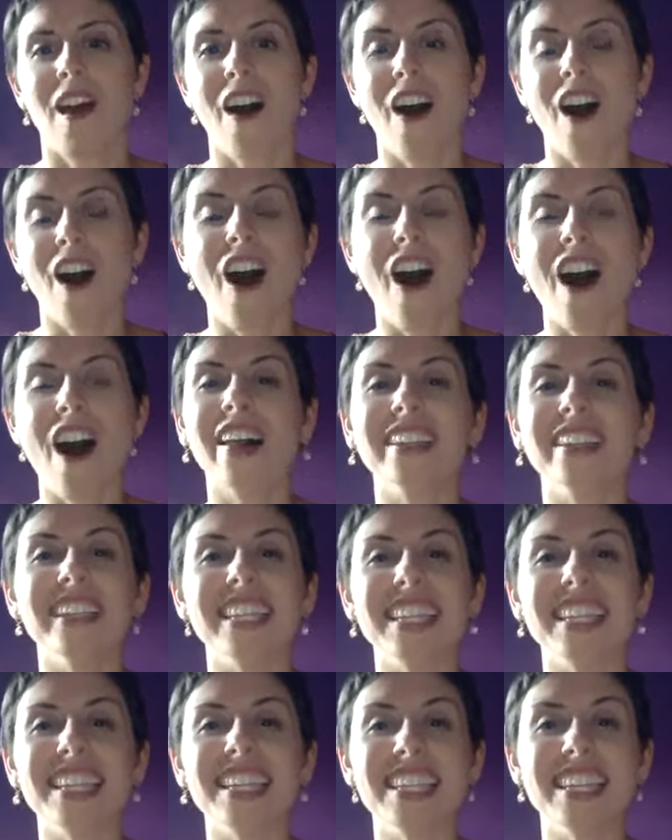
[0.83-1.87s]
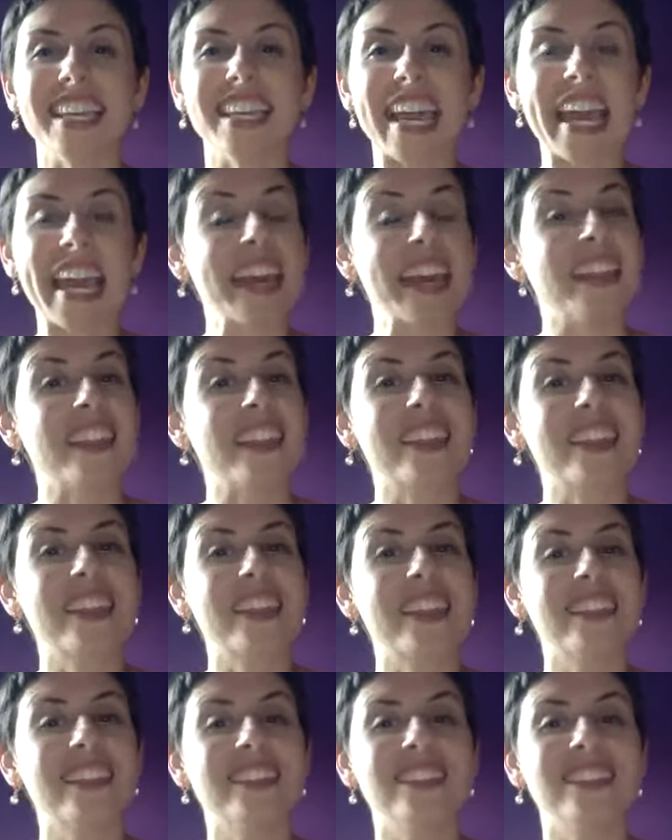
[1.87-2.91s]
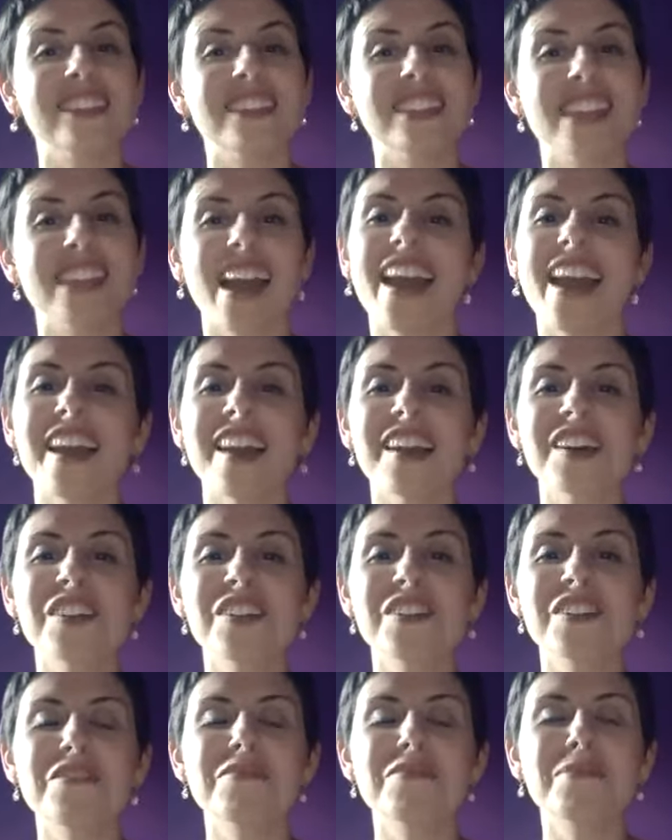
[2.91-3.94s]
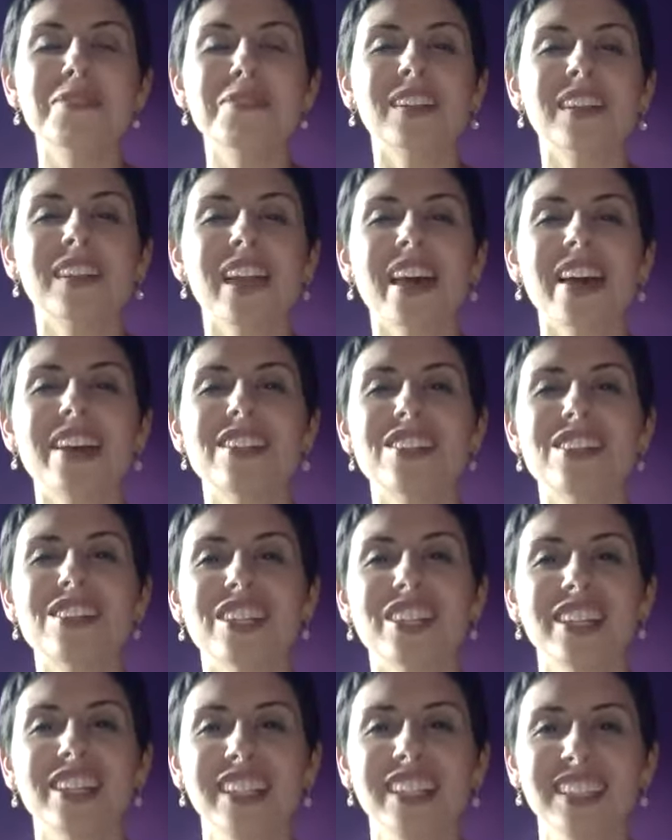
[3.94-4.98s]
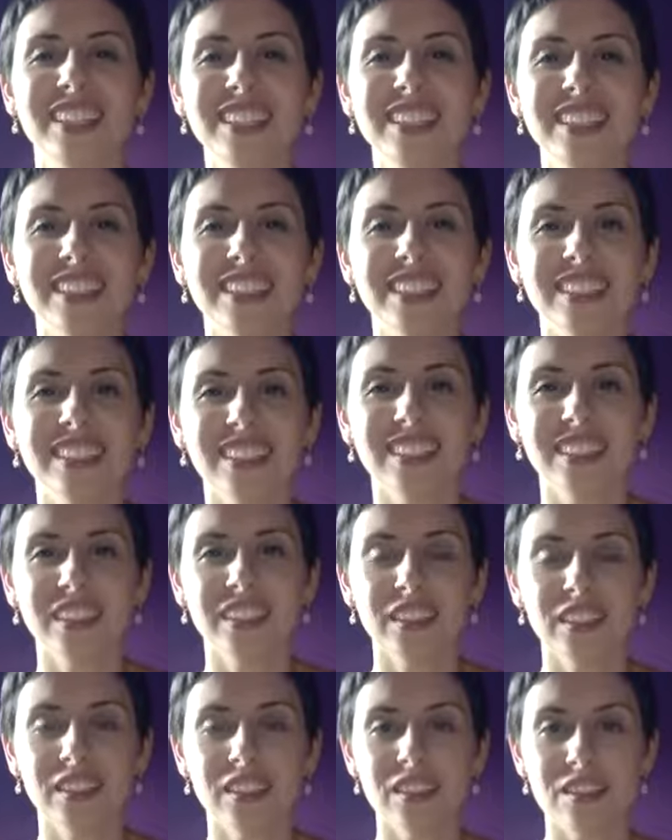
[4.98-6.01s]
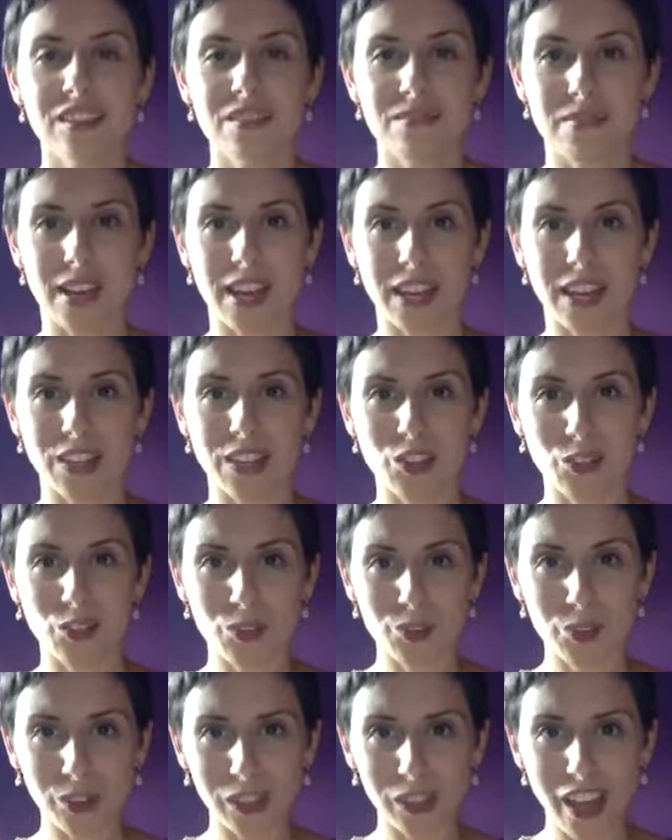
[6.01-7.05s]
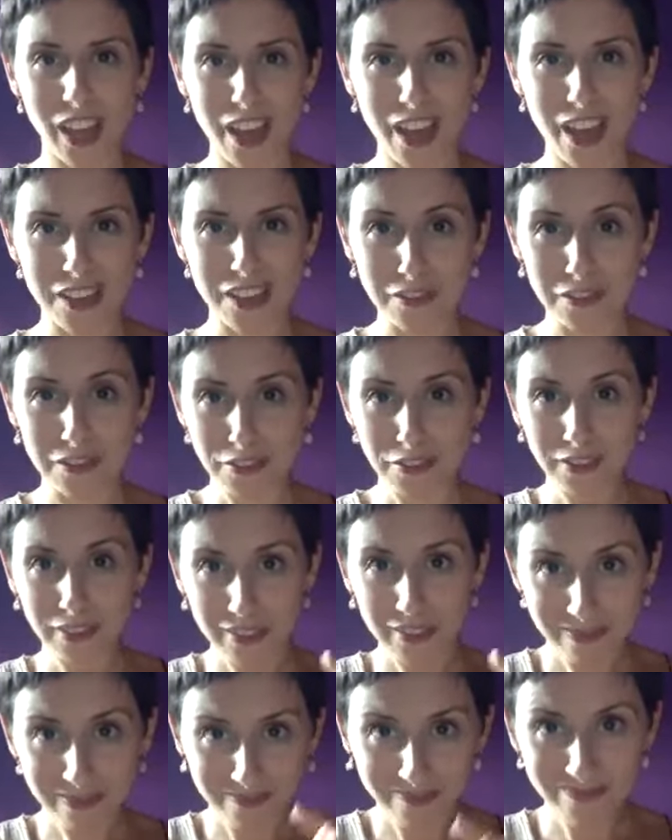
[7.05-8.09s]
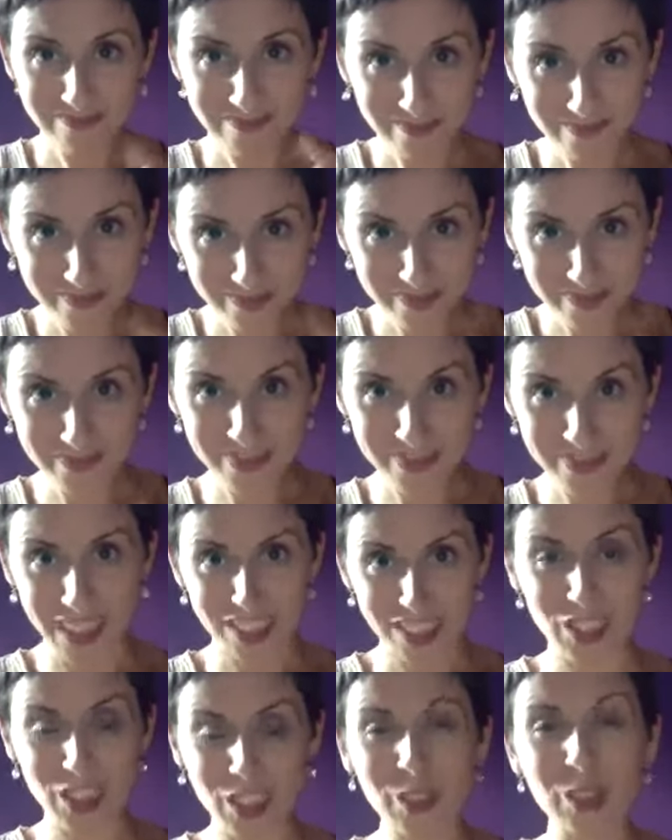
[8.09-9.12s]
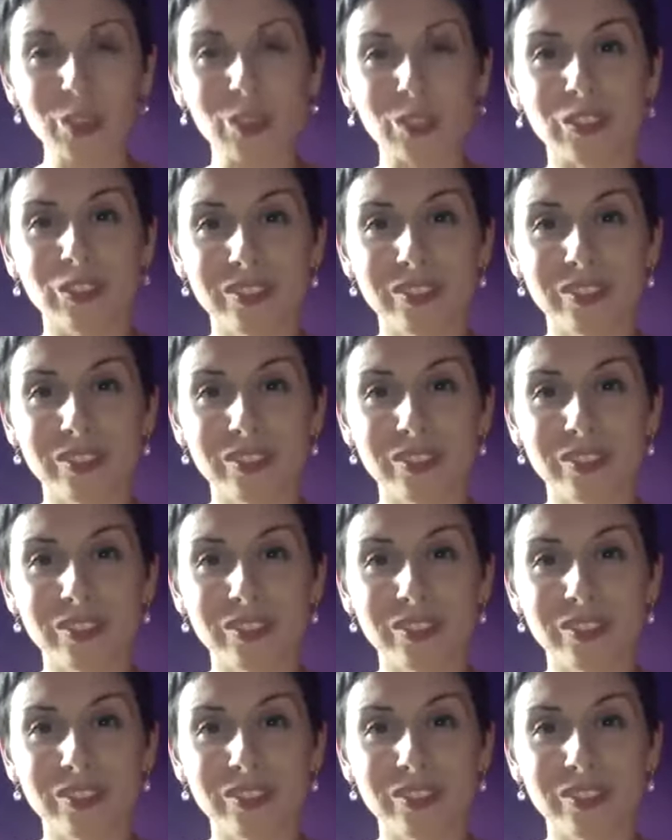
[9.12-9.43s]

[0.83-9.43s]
On the eighth day of pleasure, my true love, that's you,